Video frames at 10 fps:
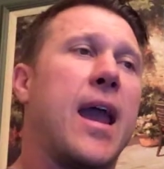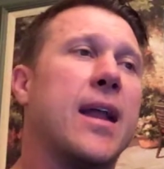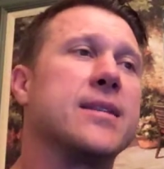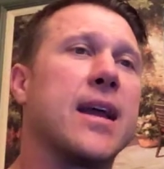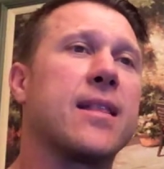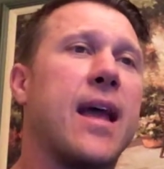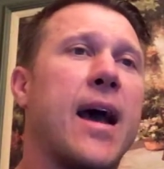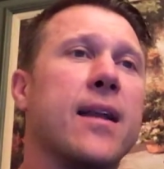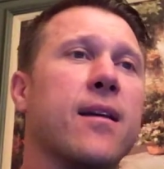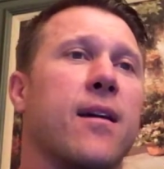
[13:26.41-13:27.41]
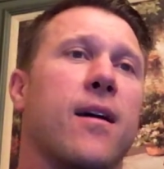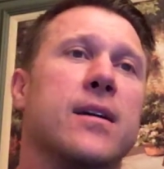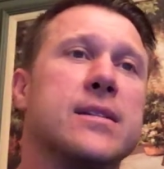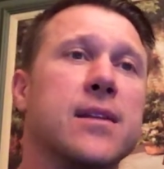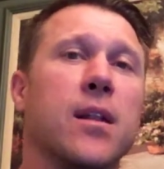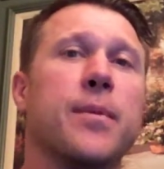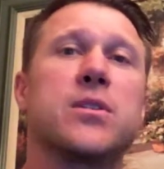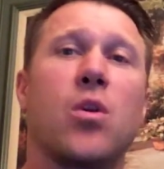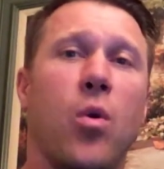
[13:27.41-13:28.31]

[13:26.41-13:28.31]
and take that syllabus